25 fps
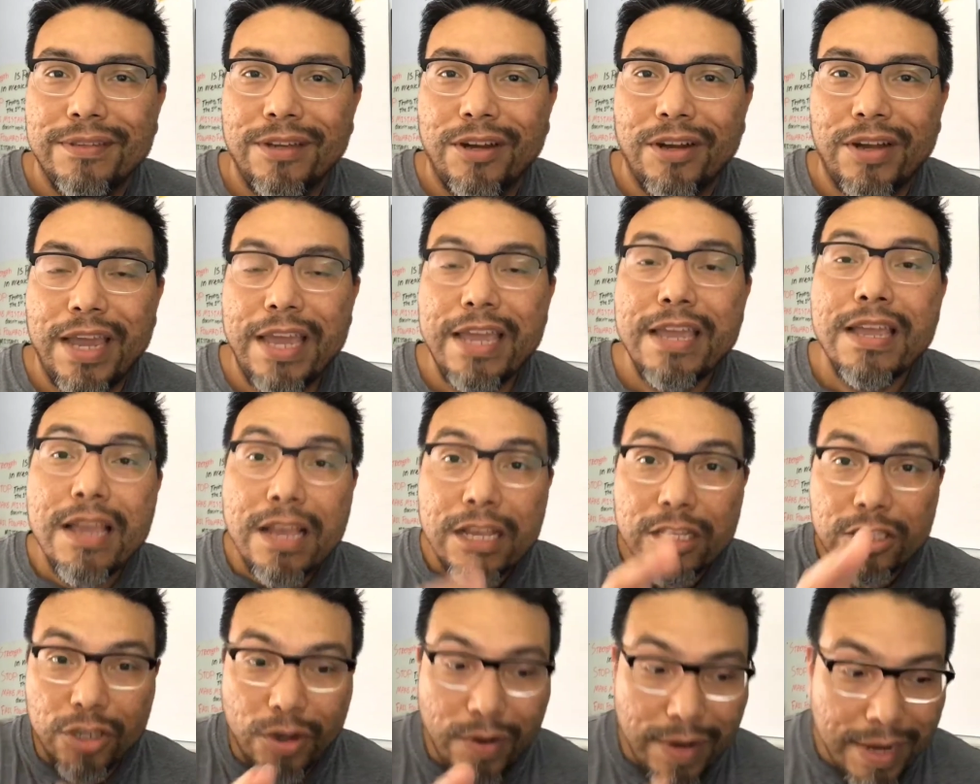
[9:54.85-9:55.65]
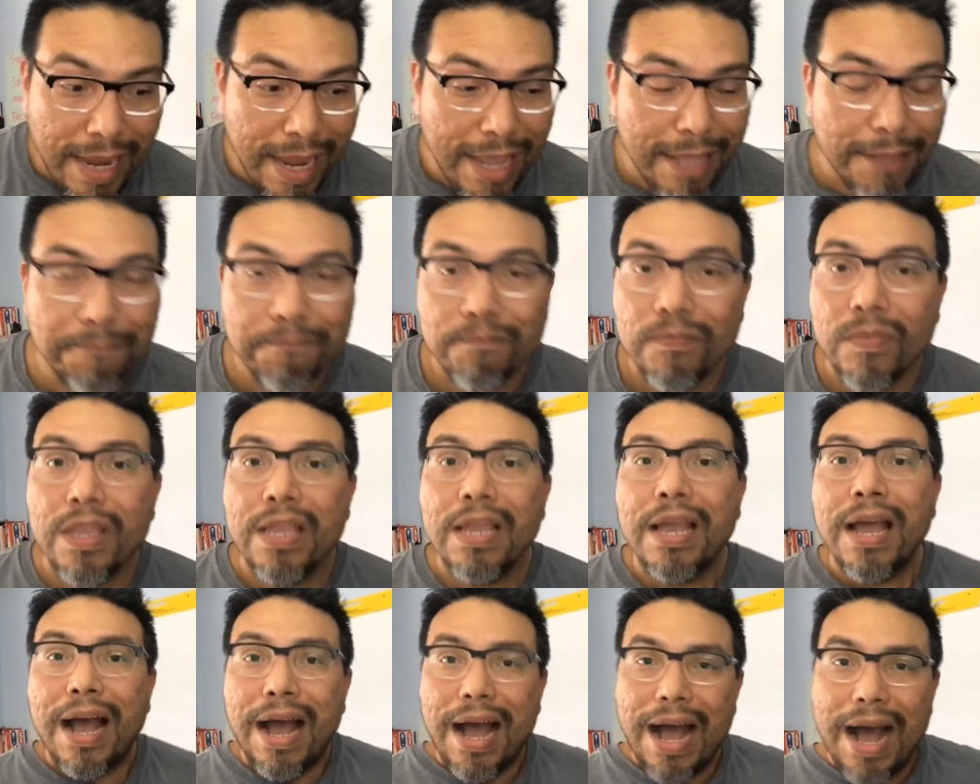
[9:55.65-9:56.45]
Okay? So again,
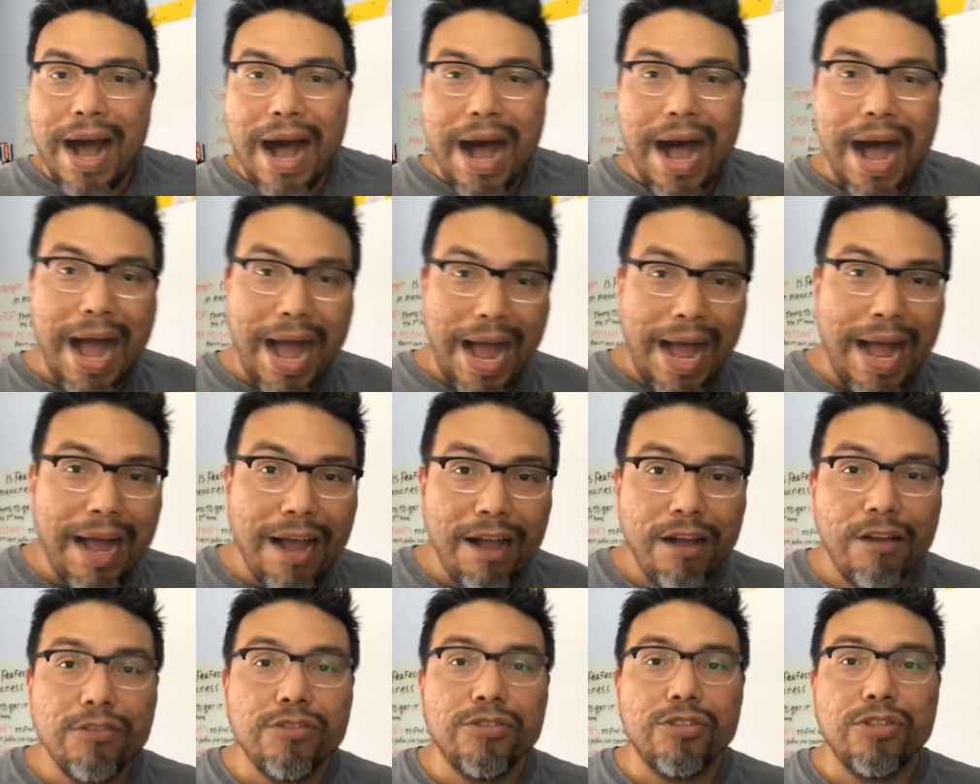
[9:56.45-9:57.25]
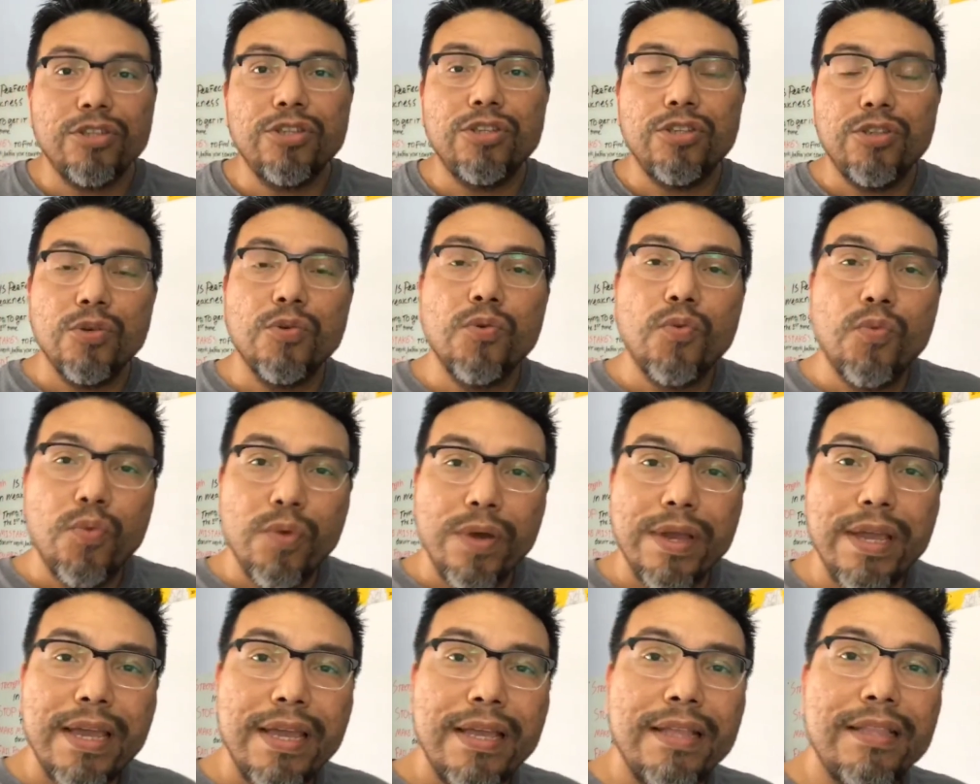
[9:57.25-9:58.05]
how do you
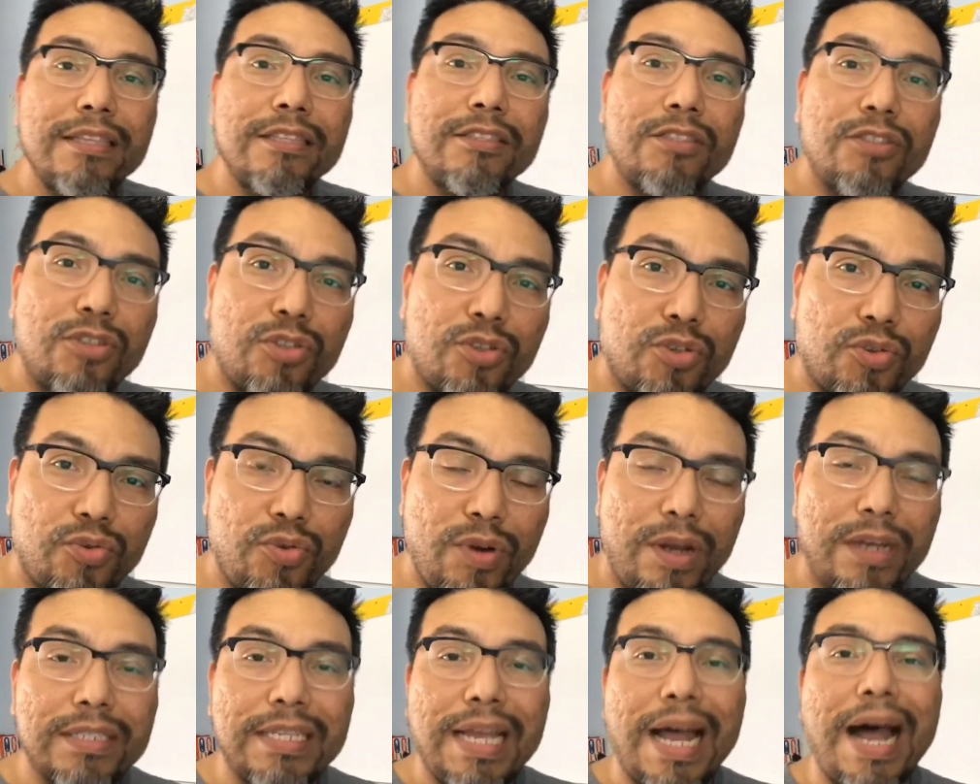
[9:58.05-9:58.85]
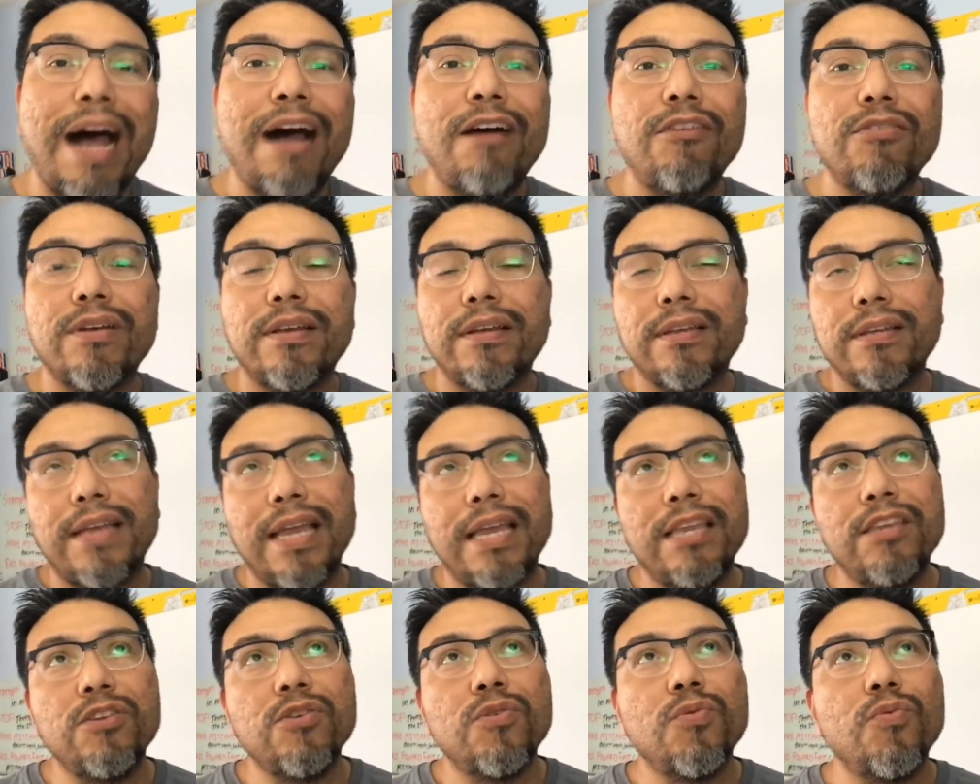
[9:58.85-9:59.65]
win trust? How
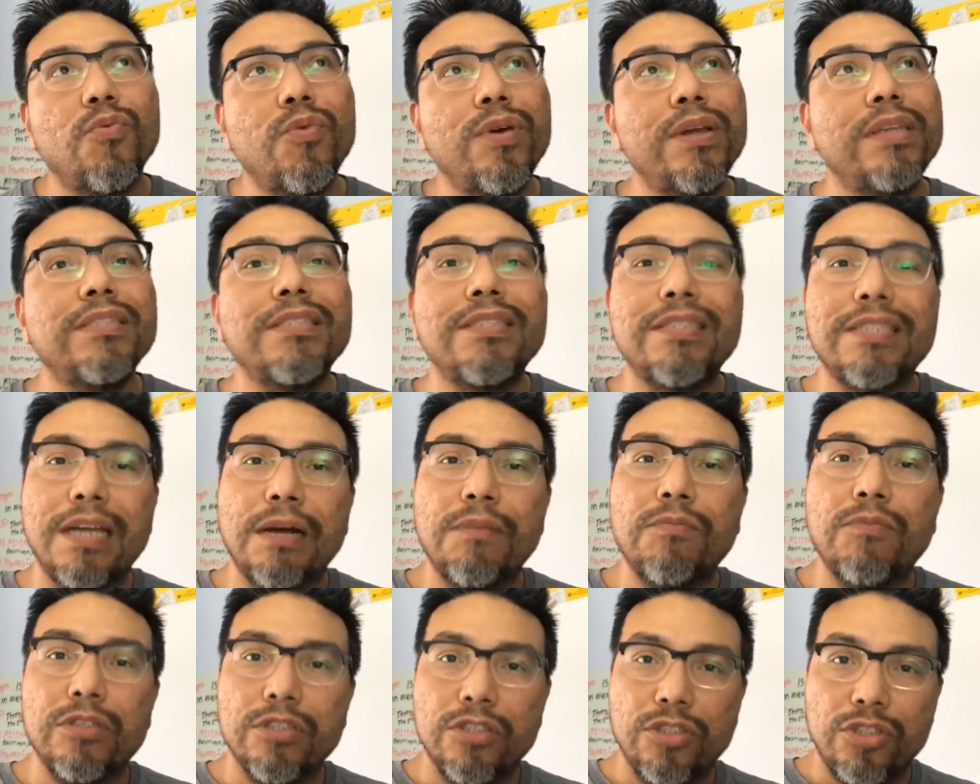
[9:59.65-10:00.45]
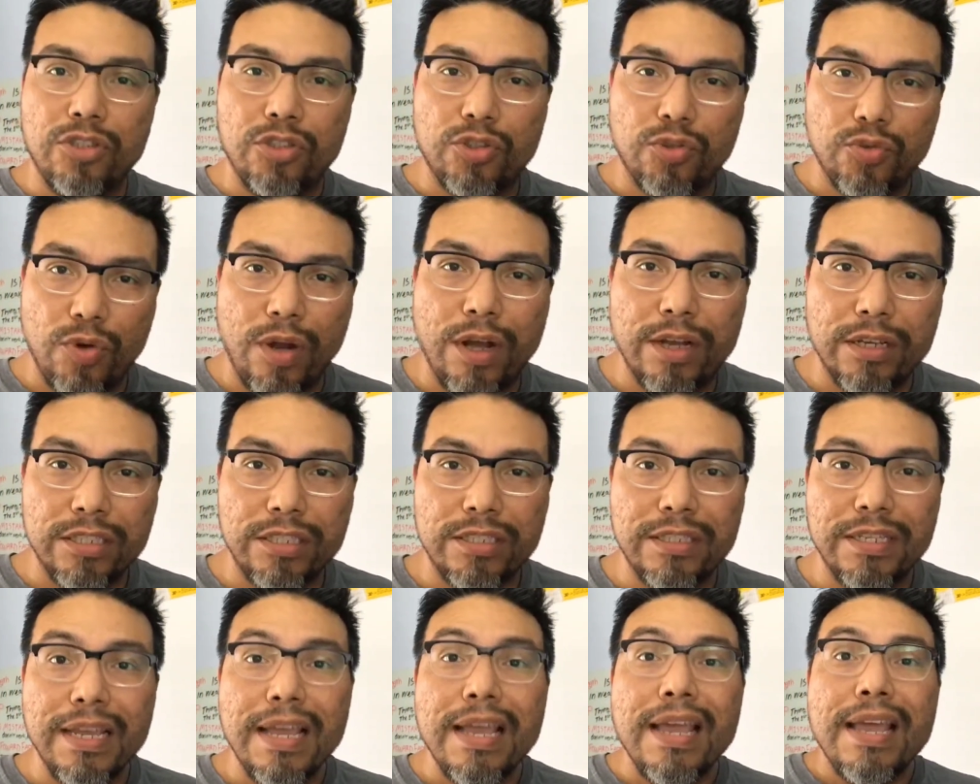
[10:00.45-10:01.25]
can you win someone's
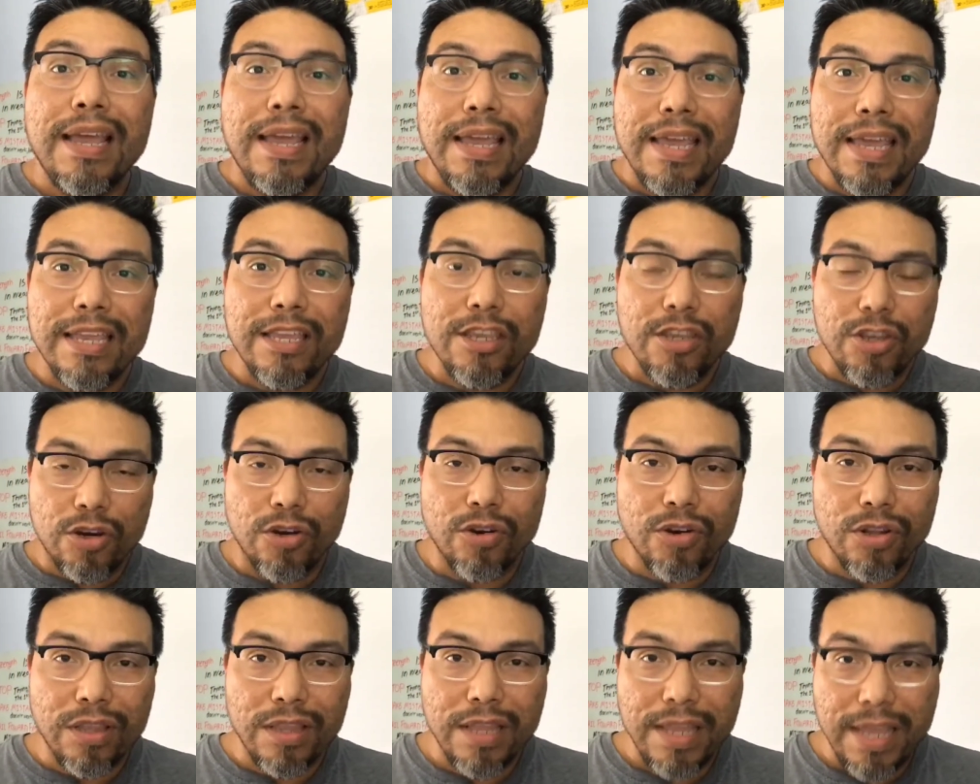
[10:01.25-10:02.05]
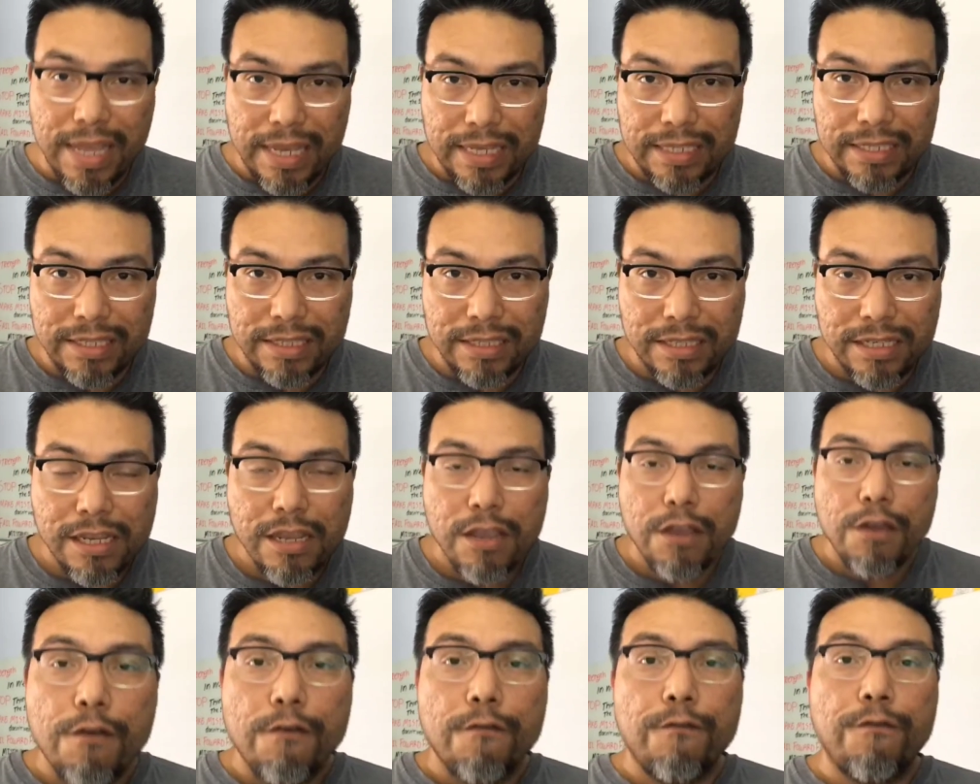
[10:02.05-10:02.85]
trust in your list
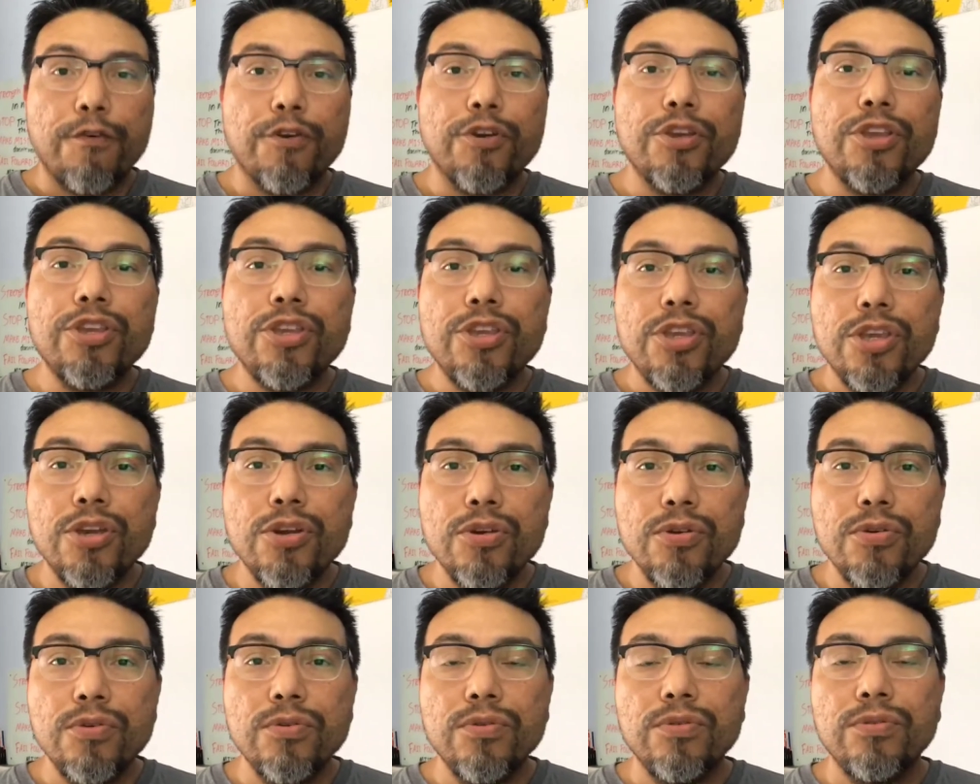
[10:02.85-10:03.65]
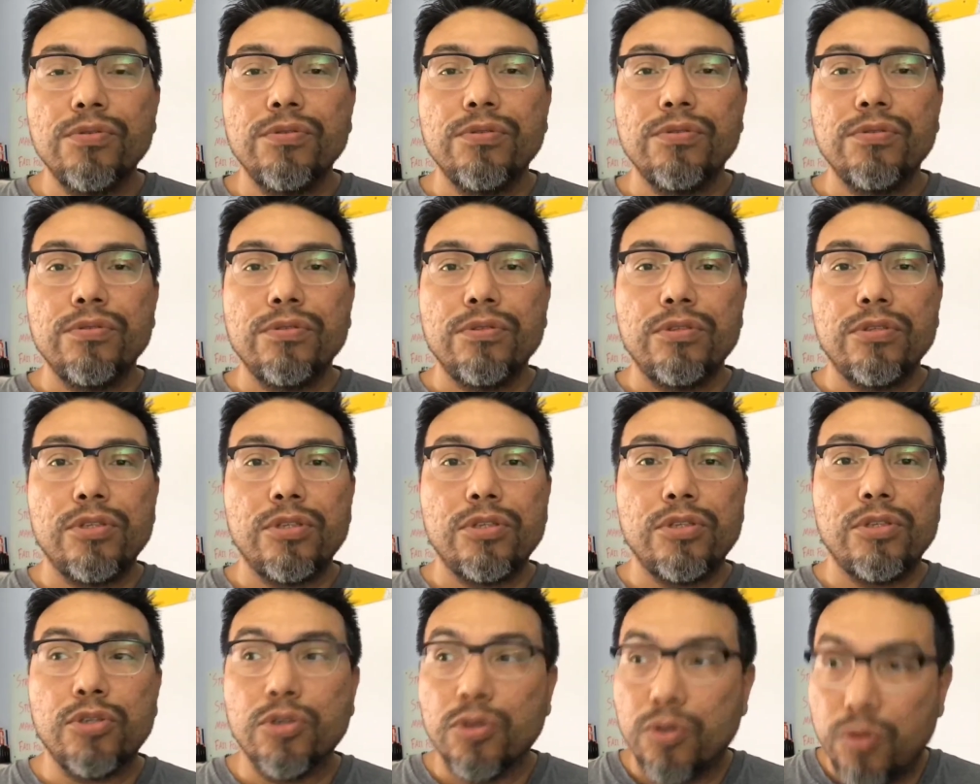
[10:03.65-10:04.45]
for you
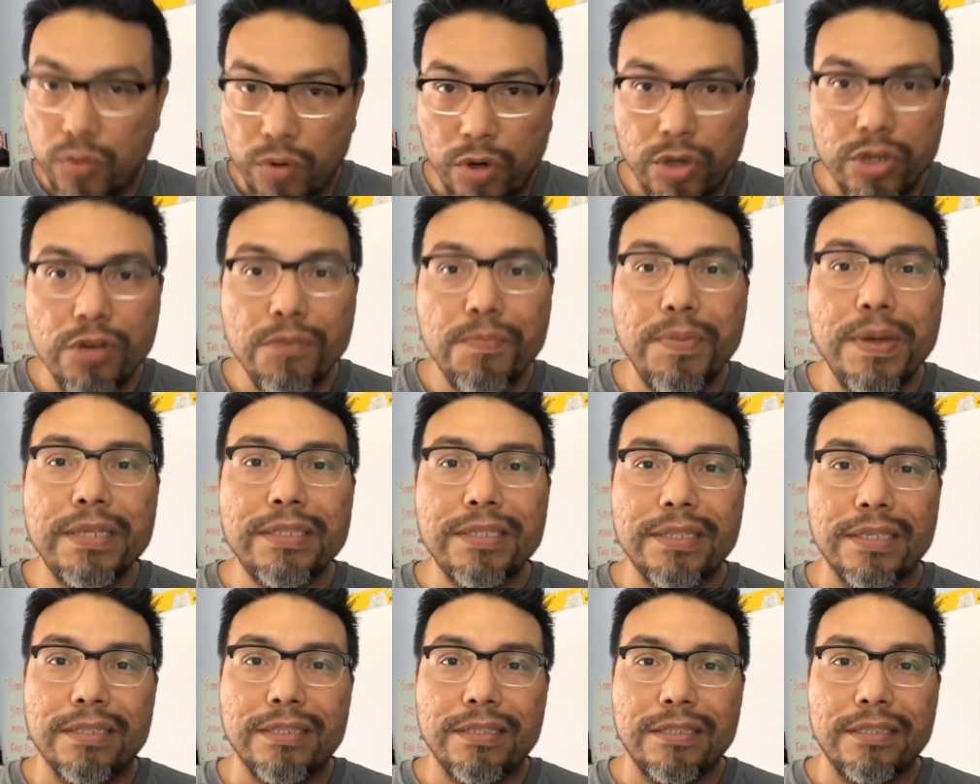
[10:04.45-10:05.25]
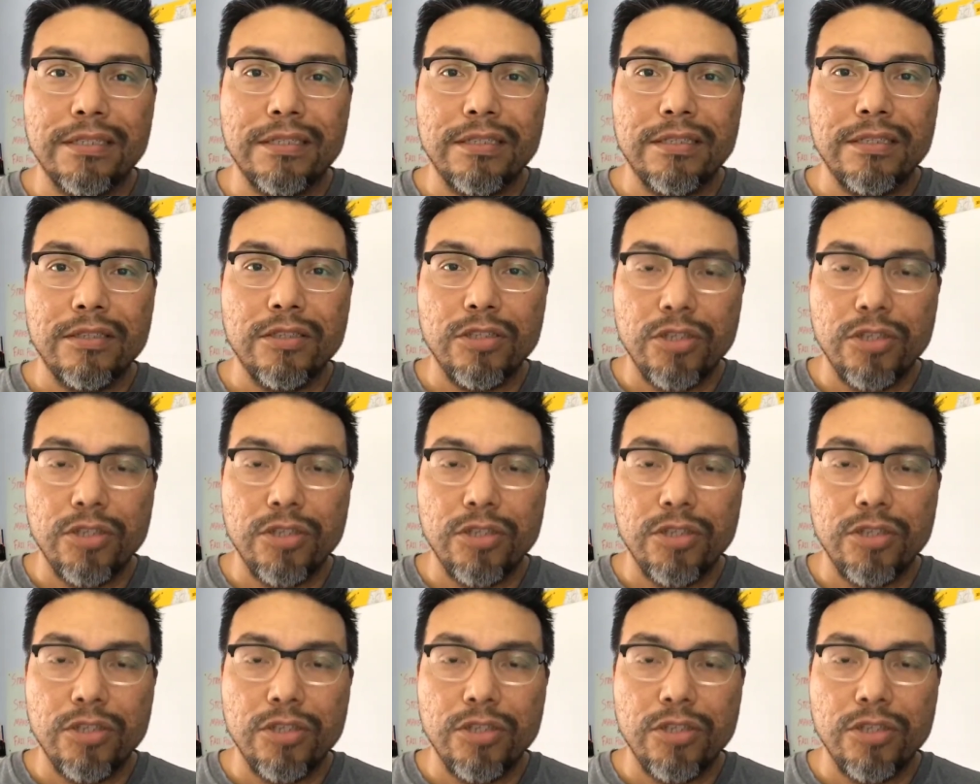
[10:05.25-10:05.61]
to grow your business?